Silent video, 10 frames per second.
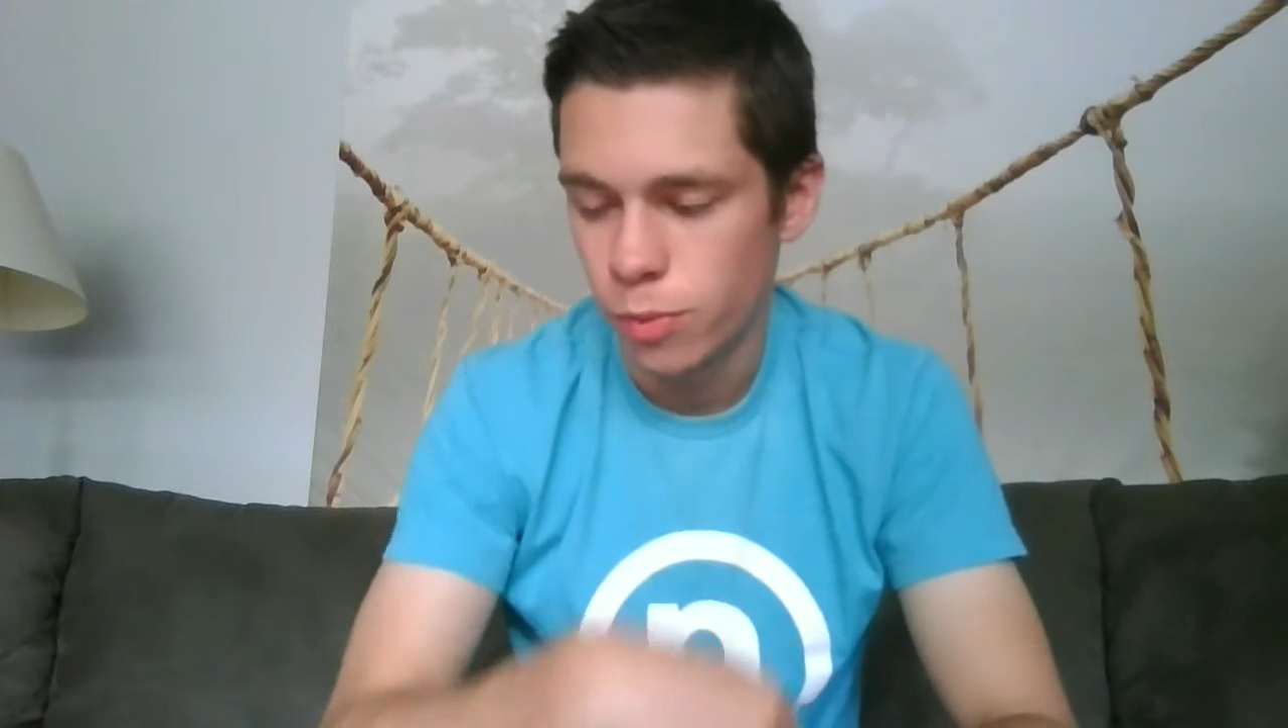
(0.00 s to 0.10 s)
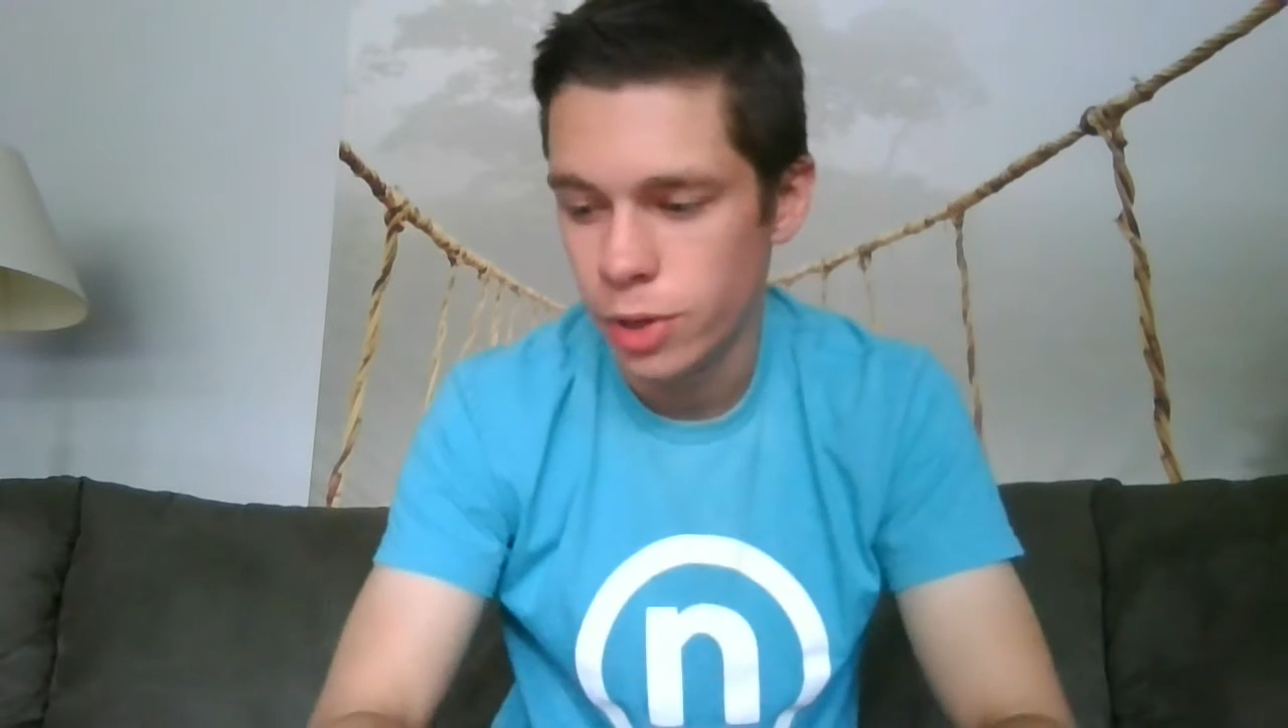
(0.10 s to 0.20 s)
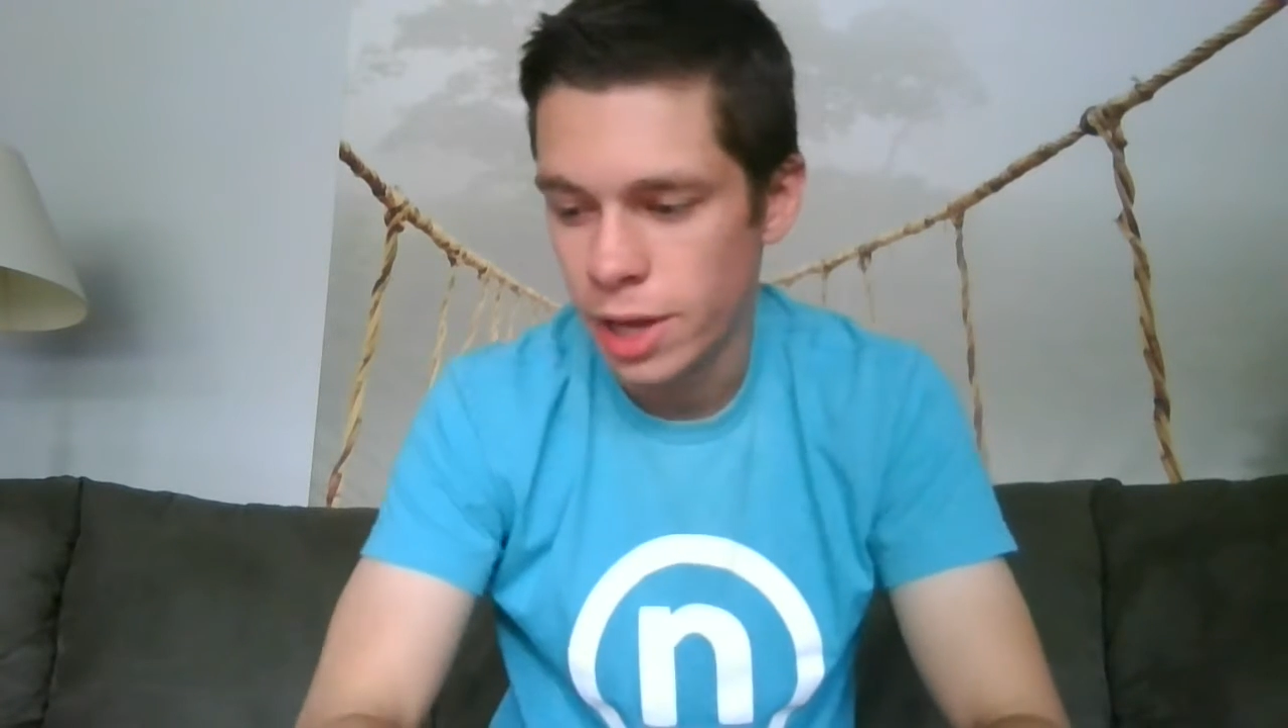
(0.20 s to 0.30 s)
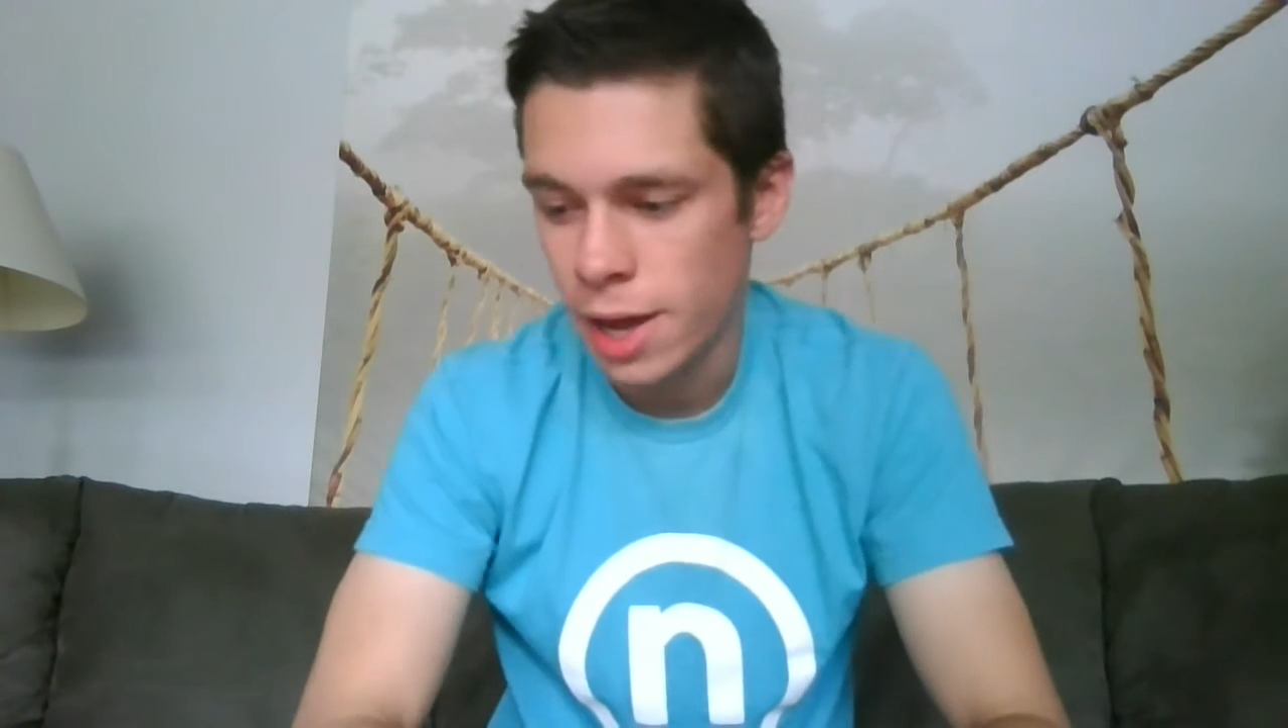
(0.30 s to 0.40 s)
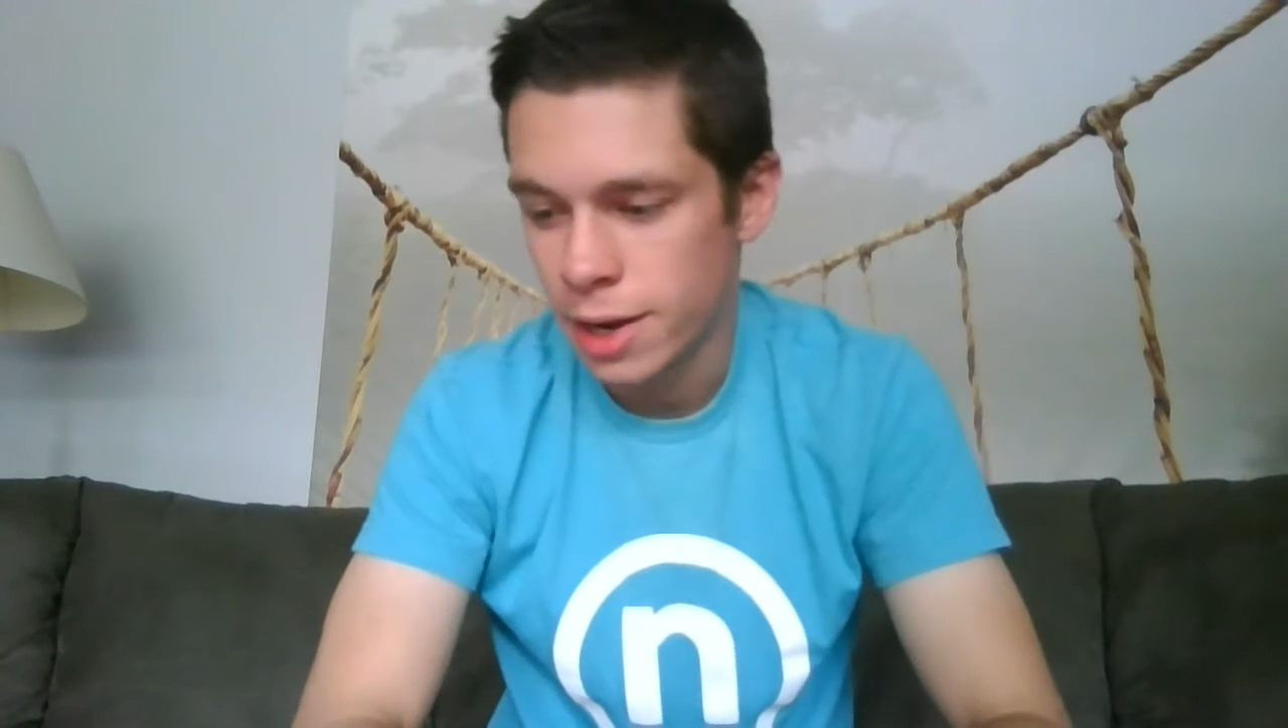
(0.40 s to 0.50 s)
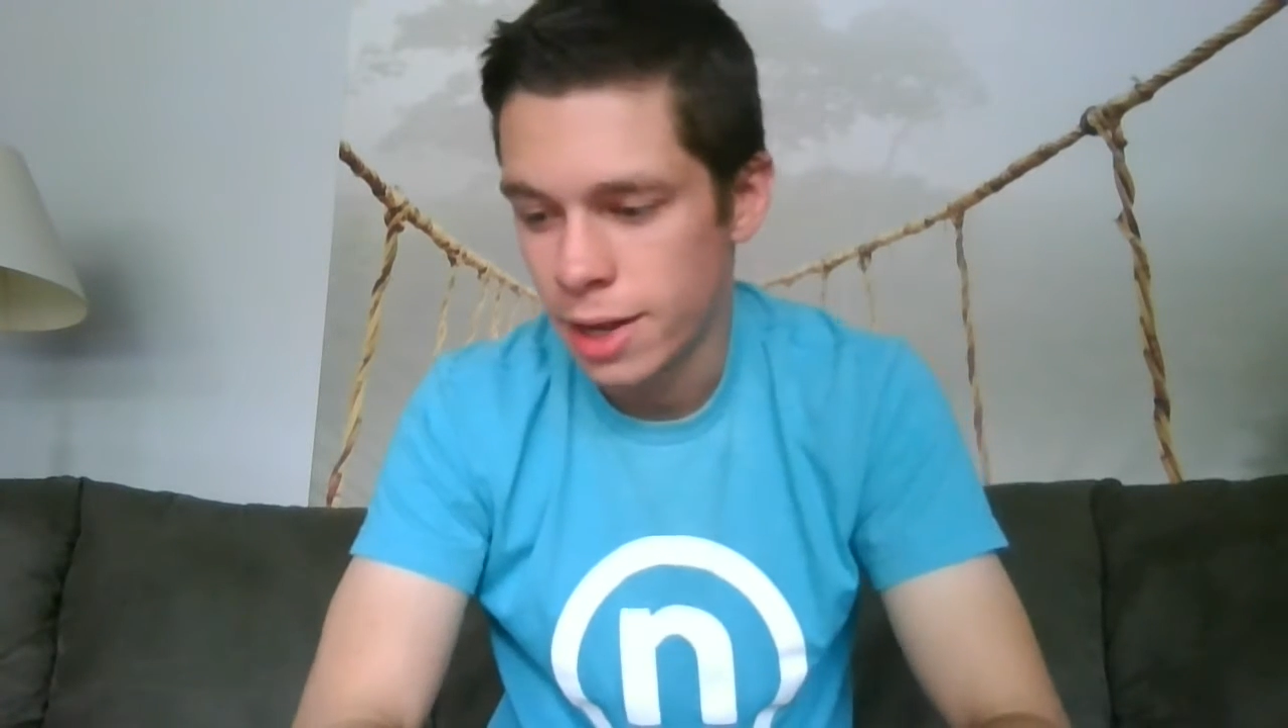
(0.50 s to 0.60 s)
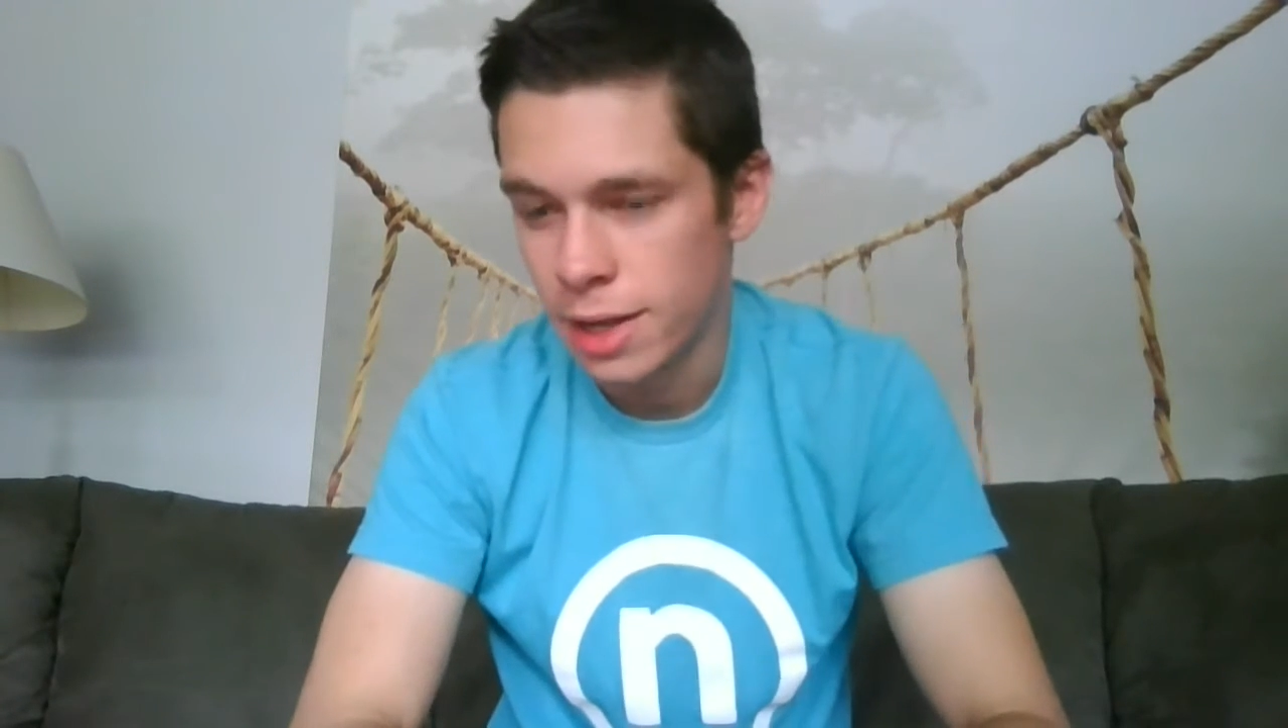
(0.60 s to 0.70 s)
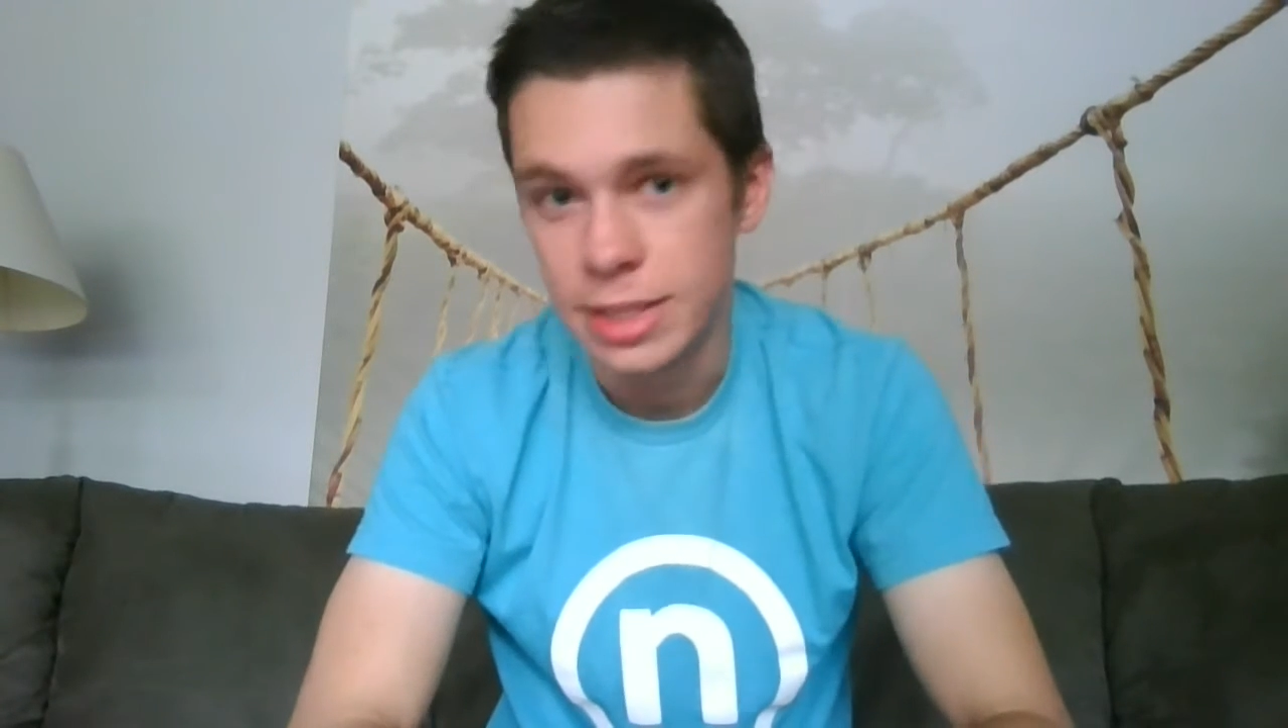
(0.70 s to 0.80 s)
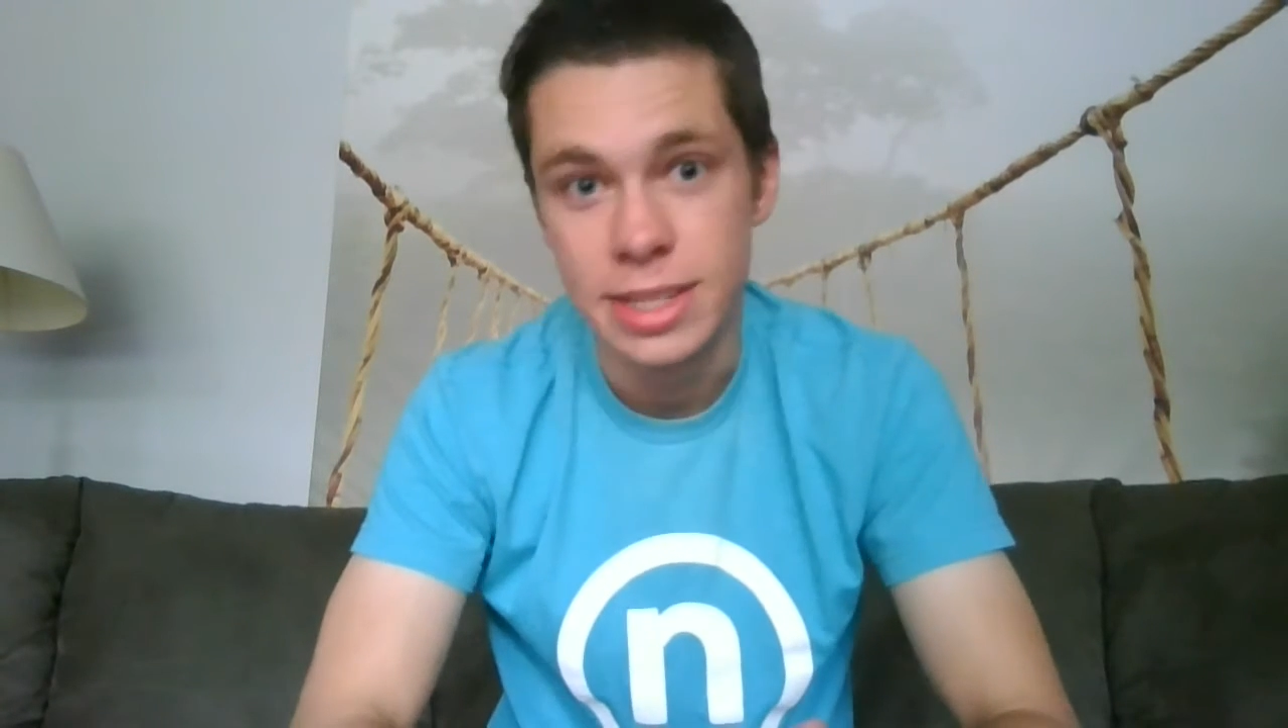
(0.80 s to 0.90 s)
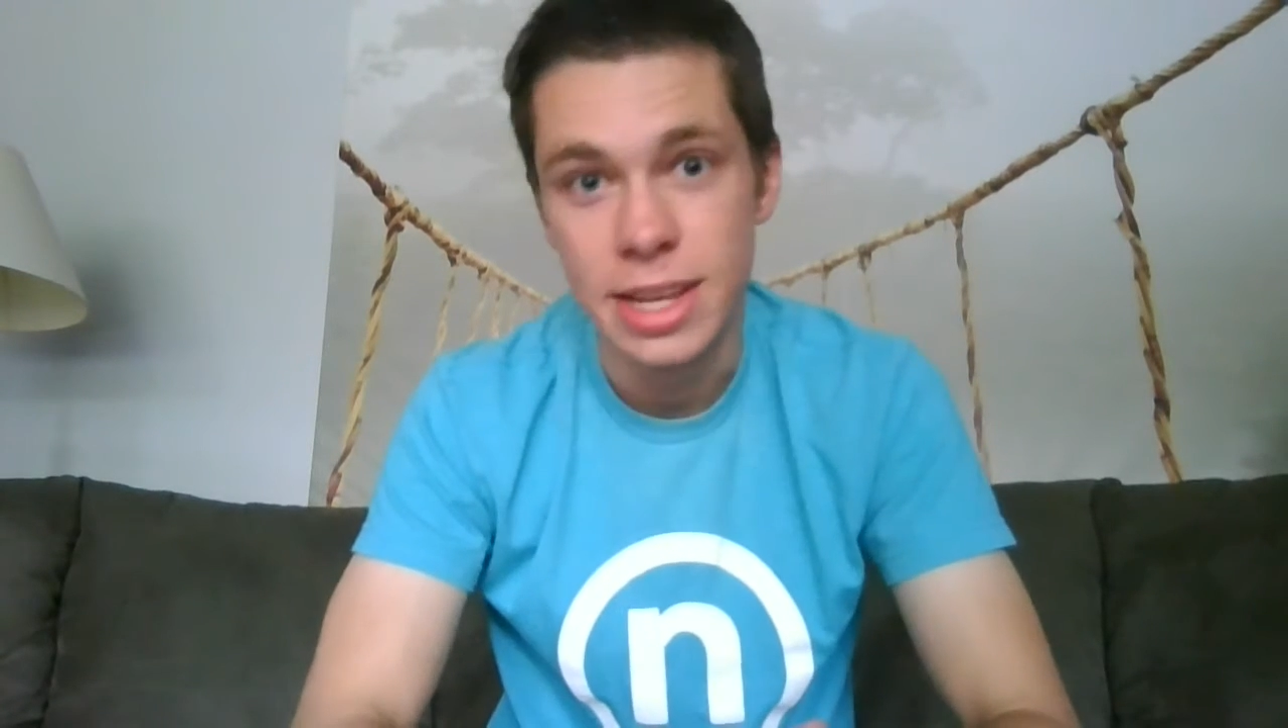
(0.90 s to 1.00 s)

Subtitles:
We got